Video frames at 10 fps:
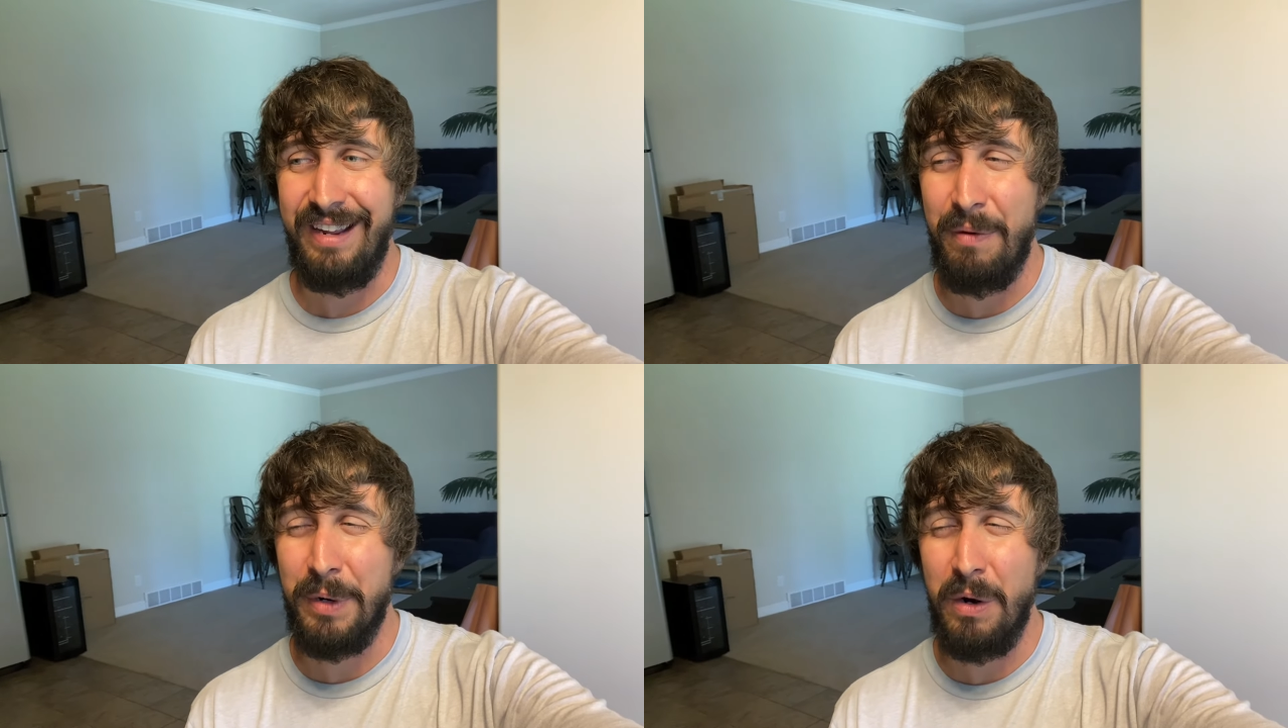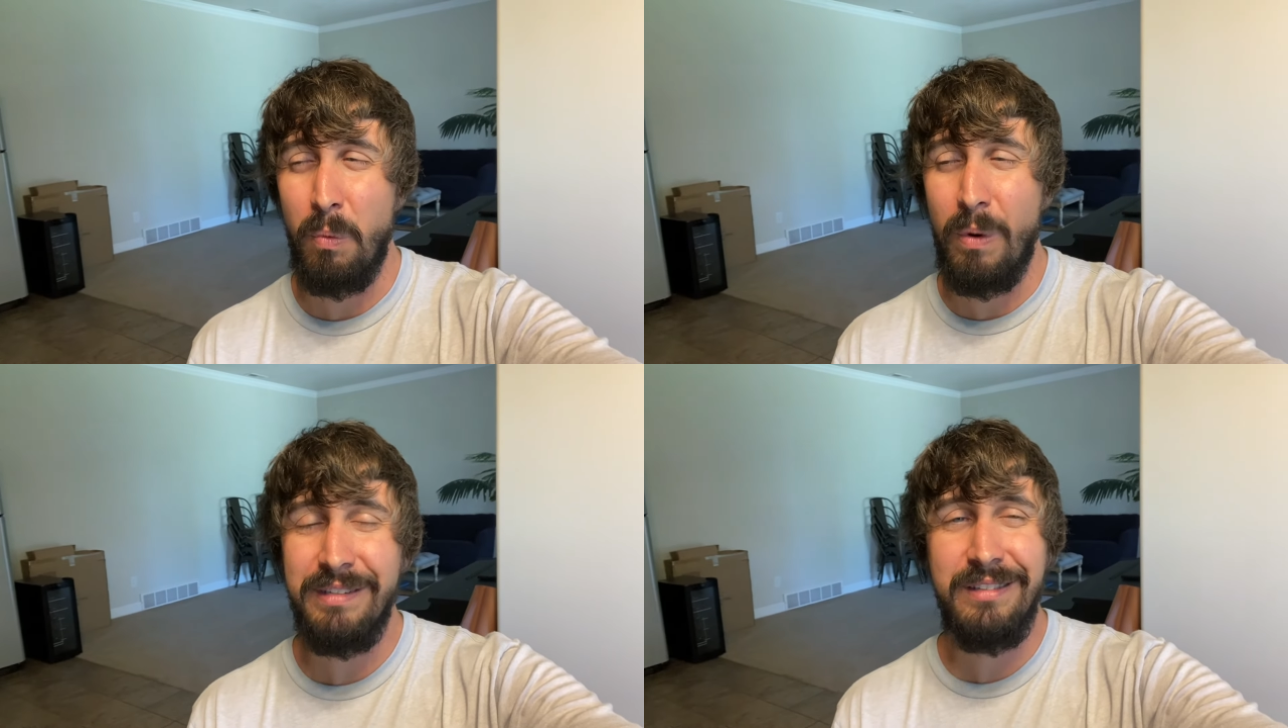And when I
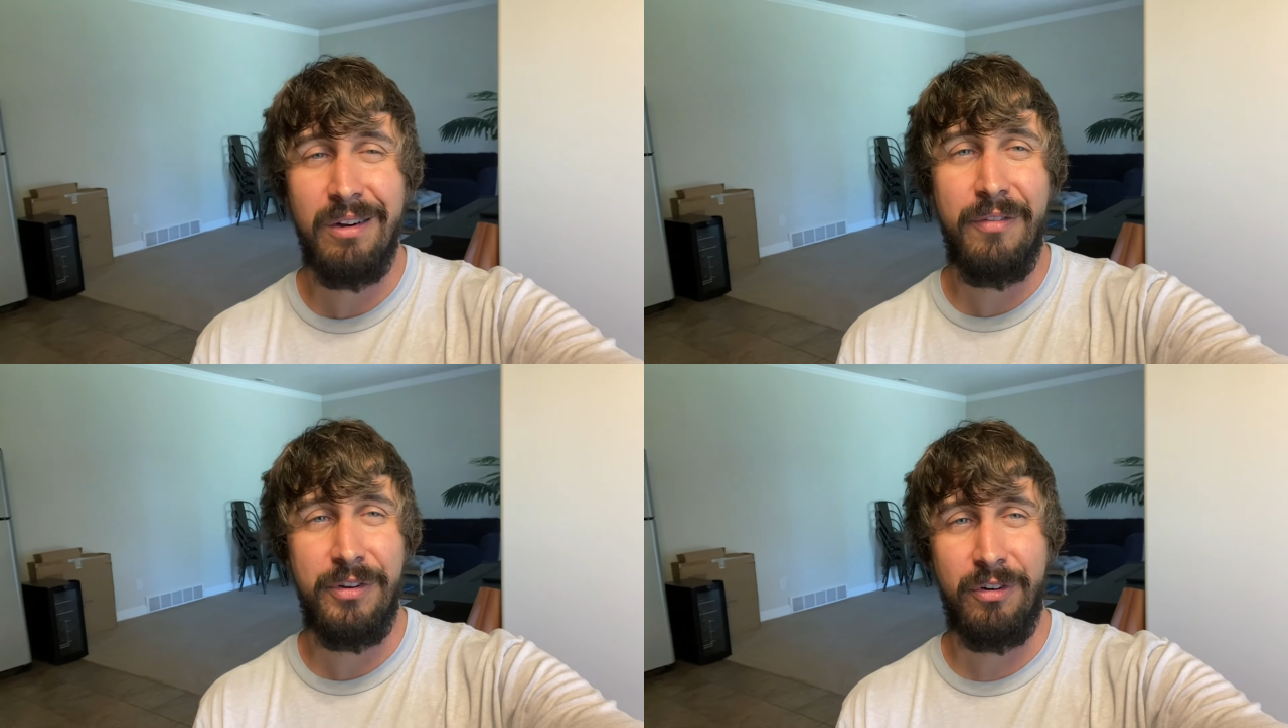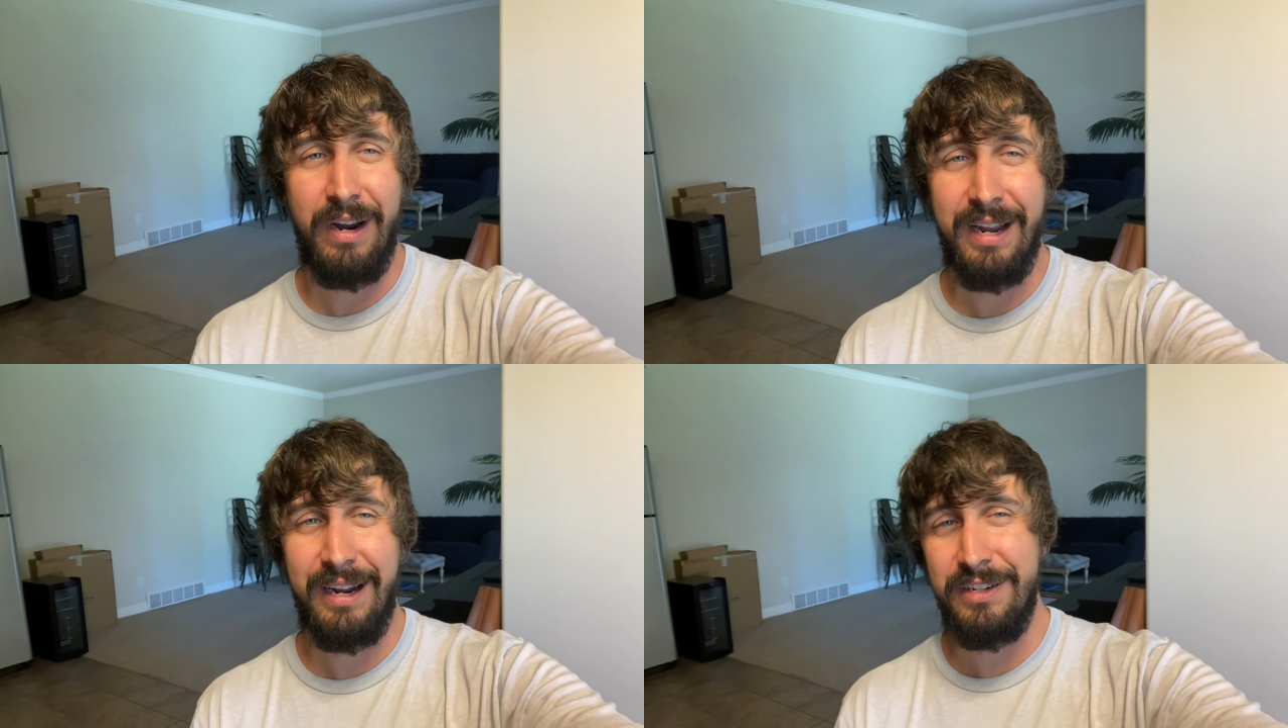wasn't on the
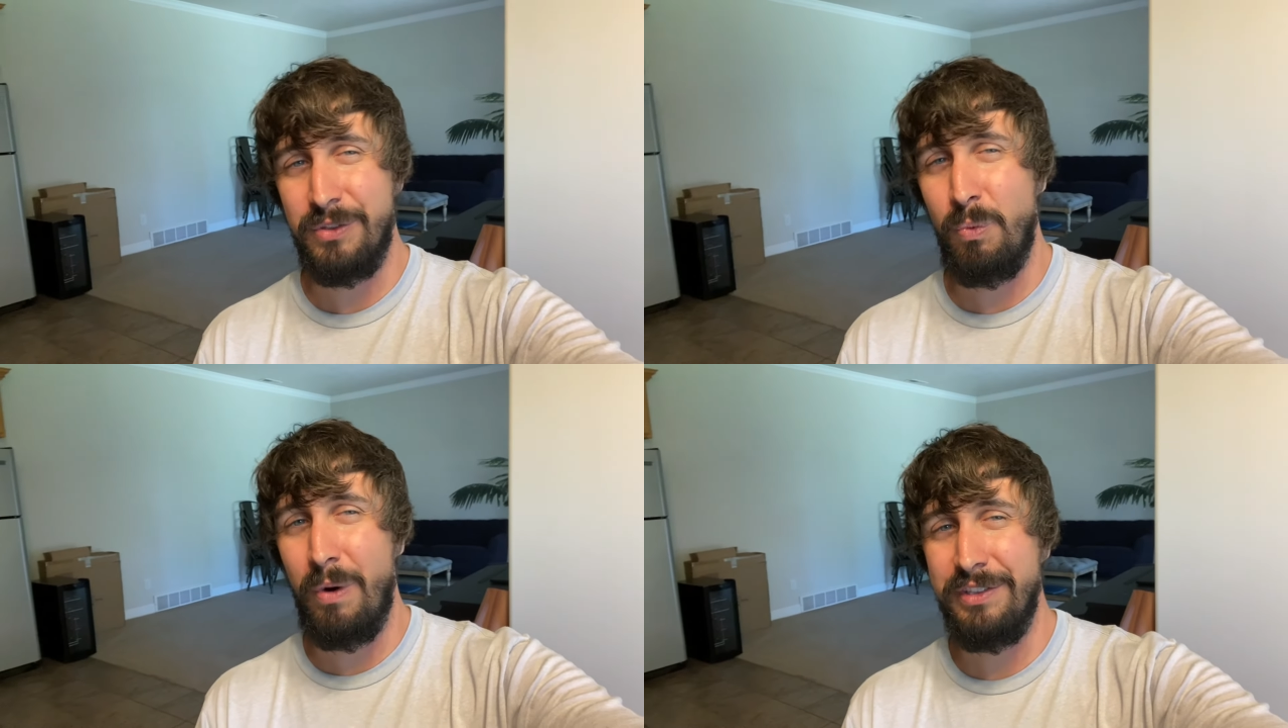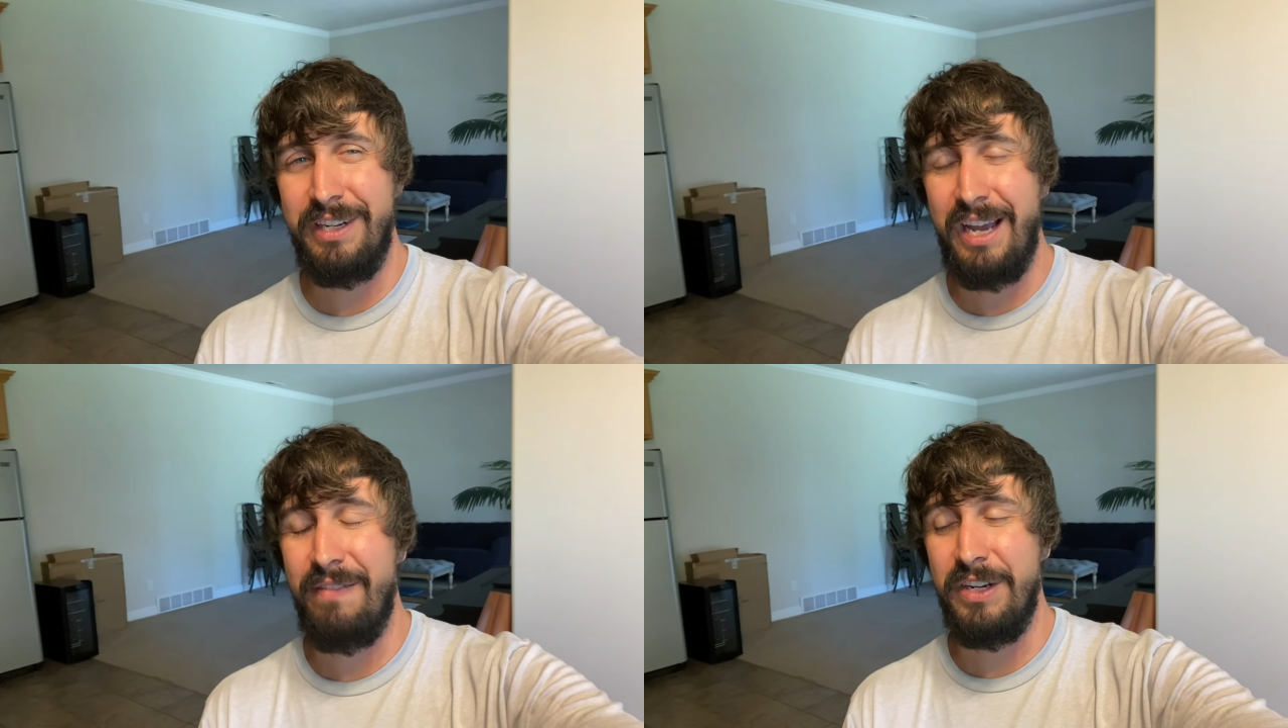track, I just wasn't
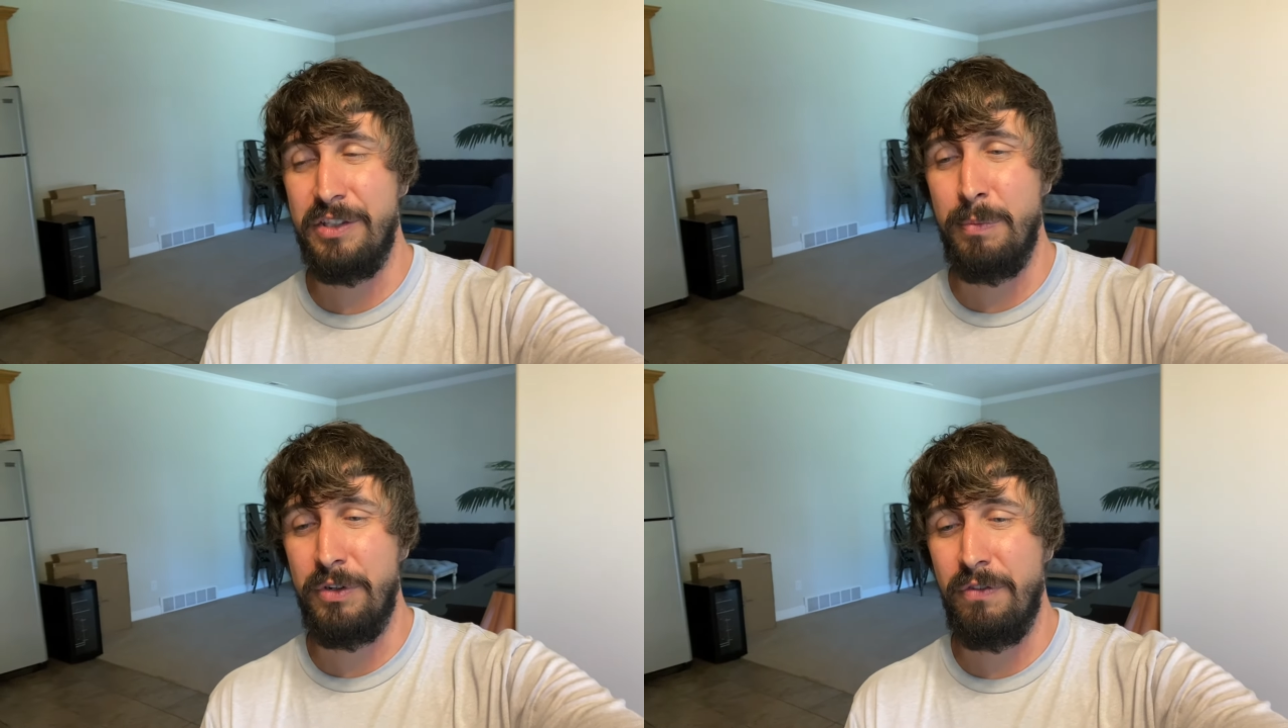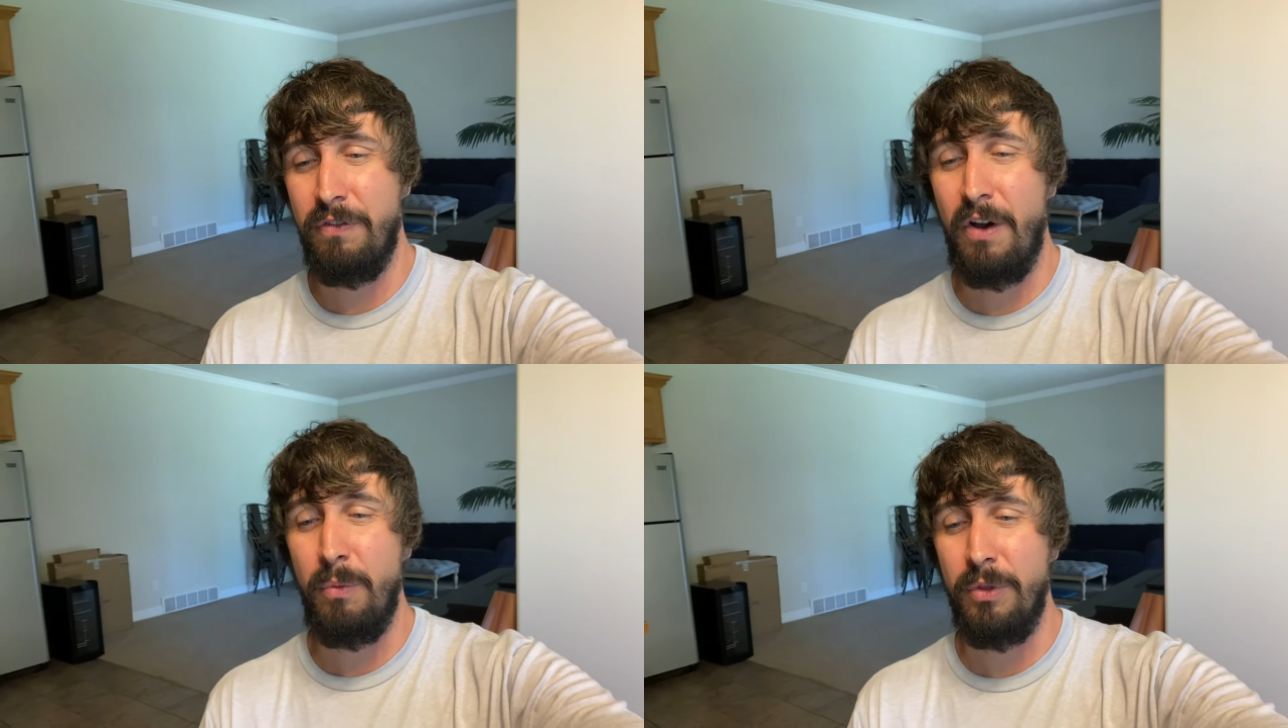having as much
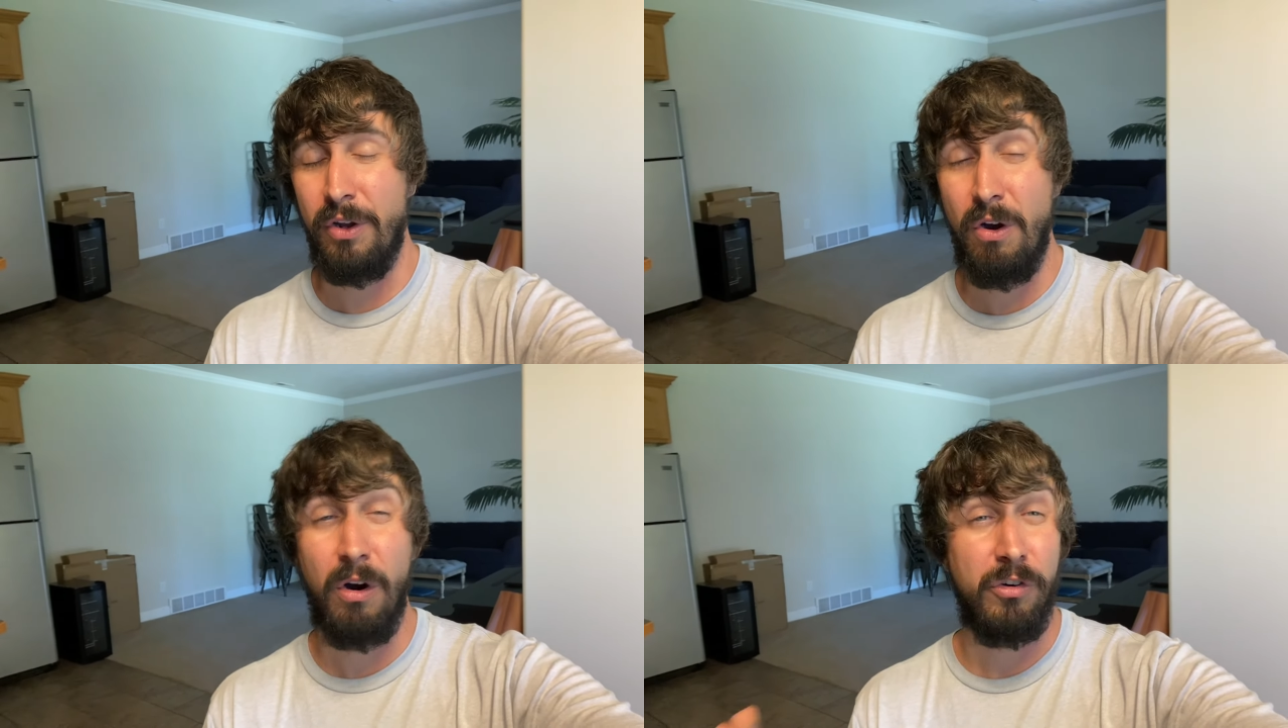fun with the car.